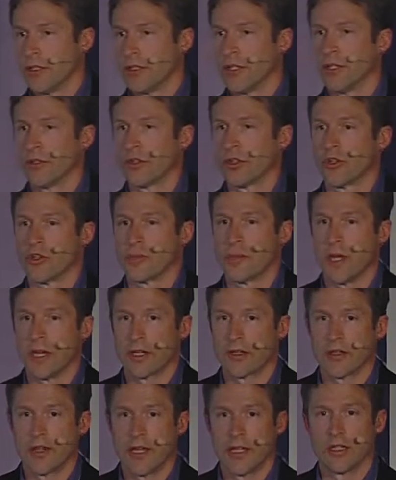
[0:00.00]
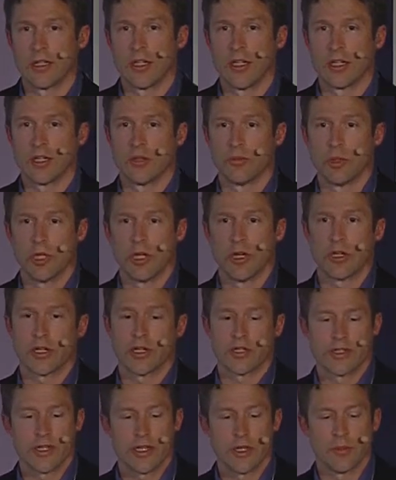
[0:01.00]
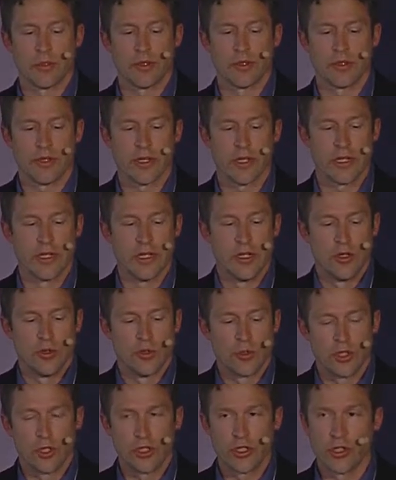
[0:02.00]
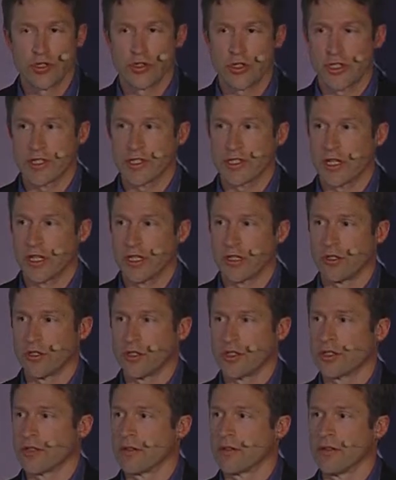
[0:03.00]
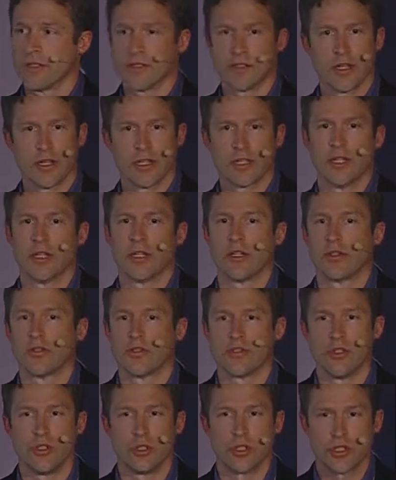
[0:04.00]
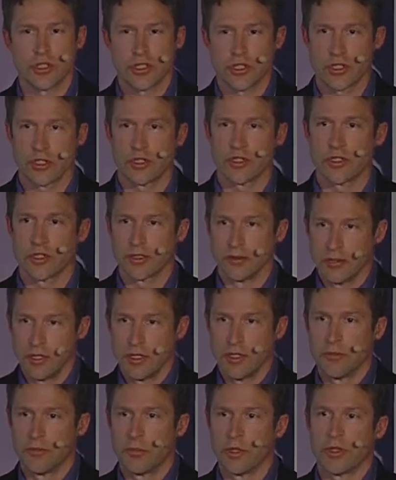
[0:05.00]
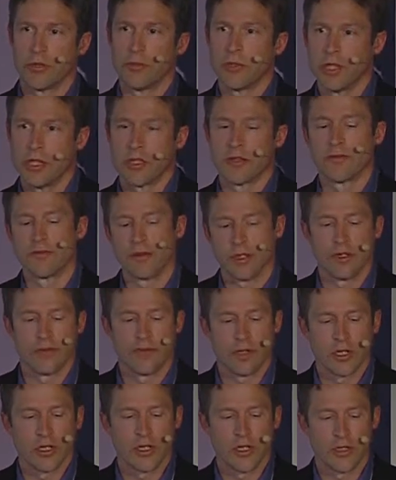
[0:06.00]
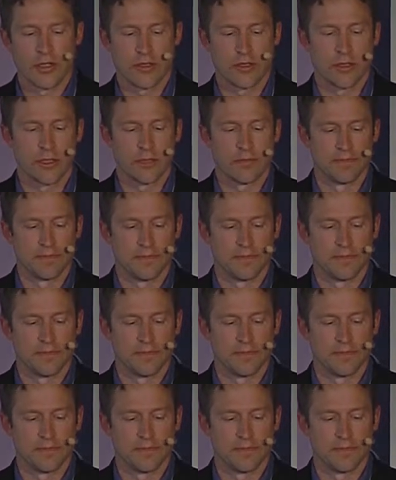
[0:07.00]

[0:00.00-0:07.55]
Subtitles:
It goes back to that Lego block example that when you're using standards, it's like Legos, and you can just start to put them together very, very easily